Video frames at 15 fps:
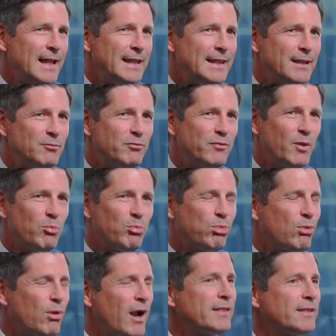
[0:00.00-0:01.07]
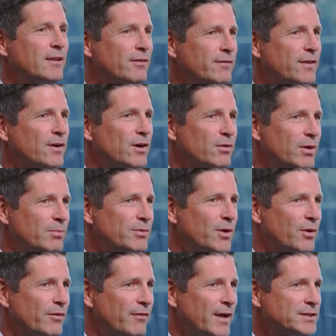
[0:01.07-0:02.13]
the breadth of their crypto
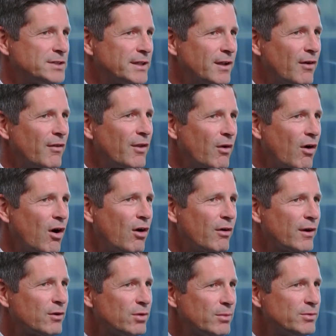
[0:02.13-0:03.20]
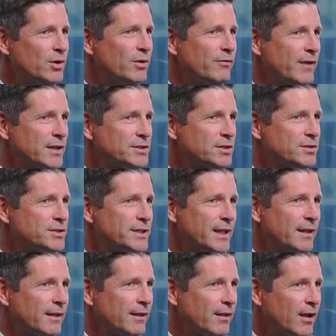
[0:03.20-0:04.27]
investing. There are crypto investors that
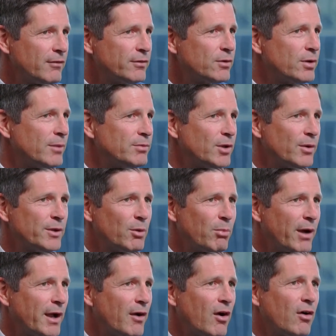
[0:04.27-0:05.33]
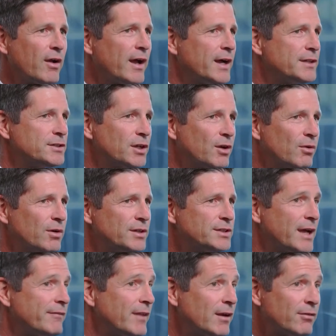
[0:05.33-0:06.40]
love crypto and they're buying all kinds of coins
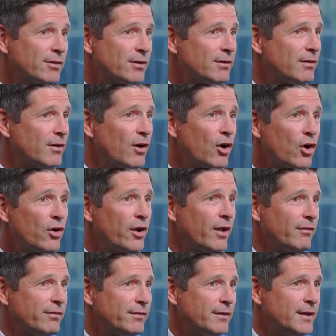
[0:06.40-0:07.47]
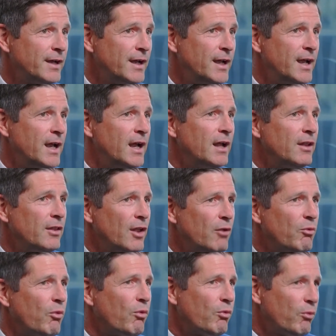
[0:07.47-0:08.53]
I've never heard of.
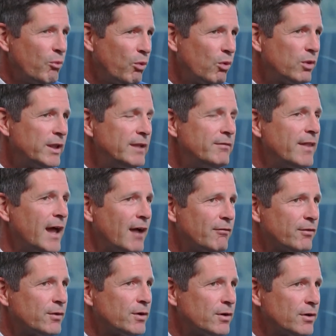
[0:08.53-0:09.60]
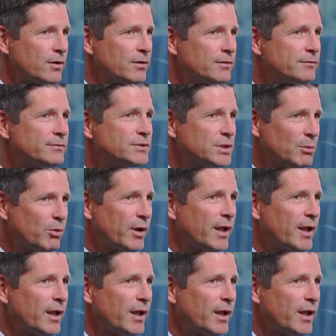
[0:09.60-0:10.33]
We'll leave that for someone